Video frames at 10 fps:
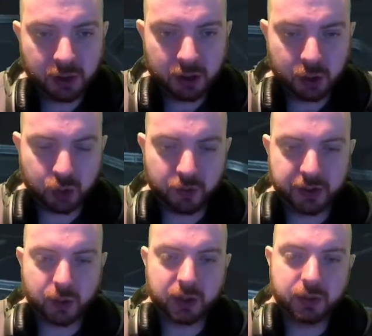Not sure if this
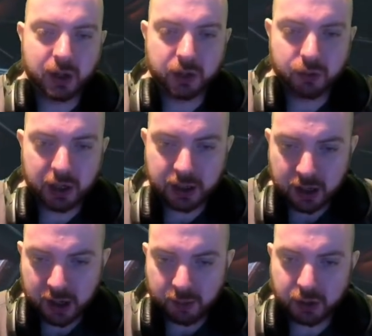question was asked already,
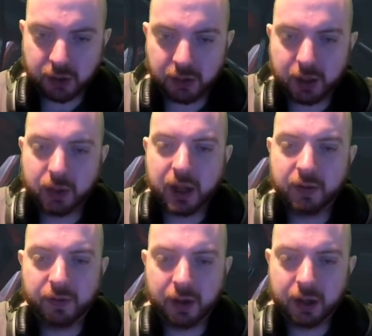but do you think they will
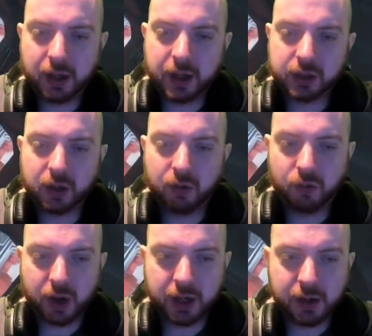give us
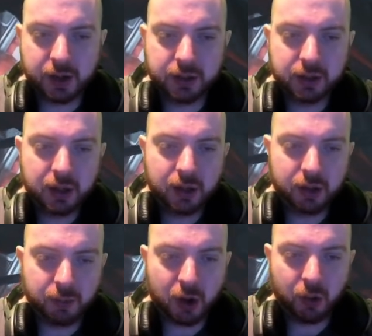Orion owners the
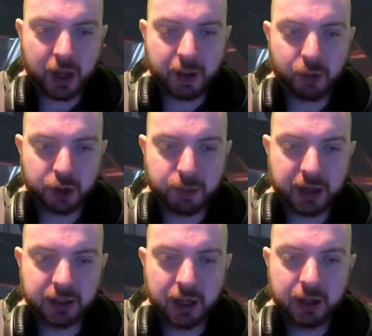mole and
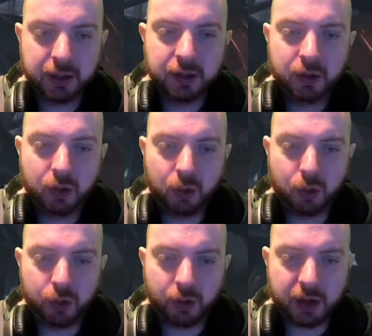prospector, or
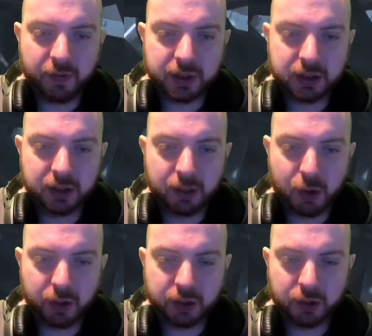not give us the
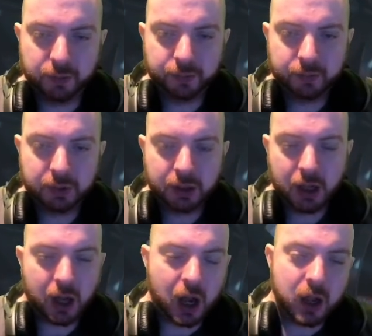mole at all?
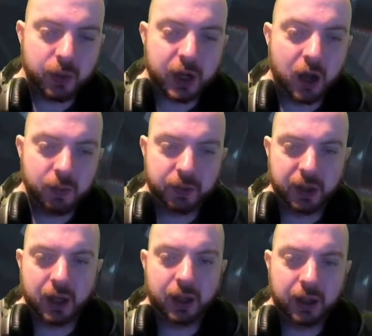I would hope
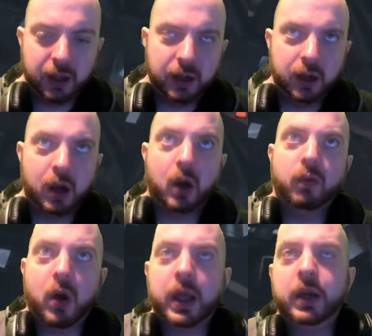that
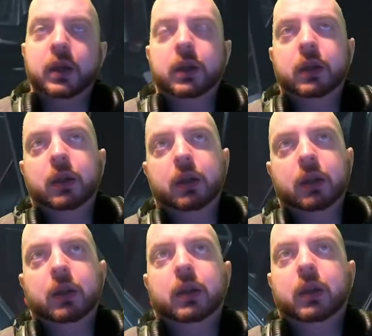Orion,
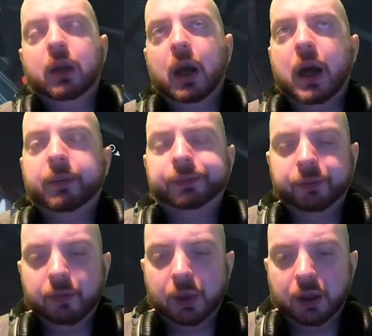
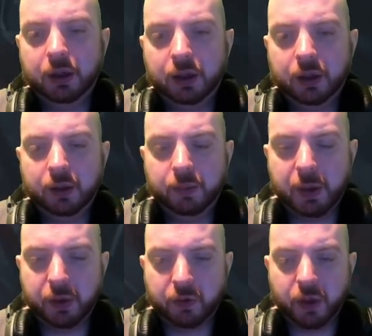people
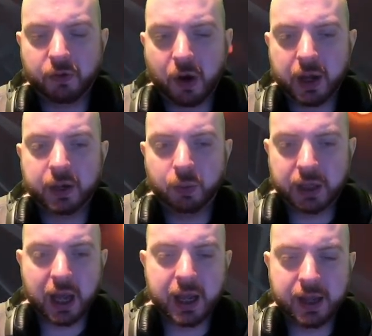that got the Orion would
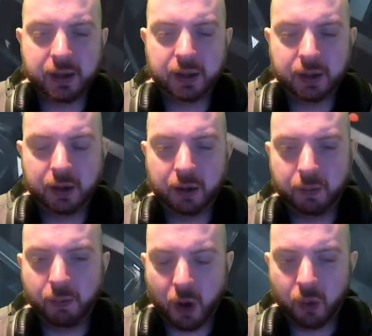get a
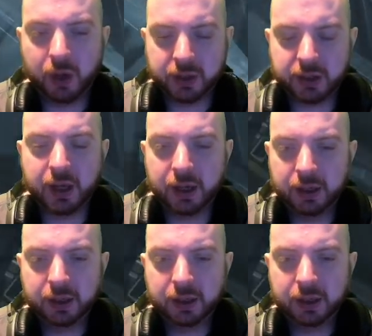mole as the.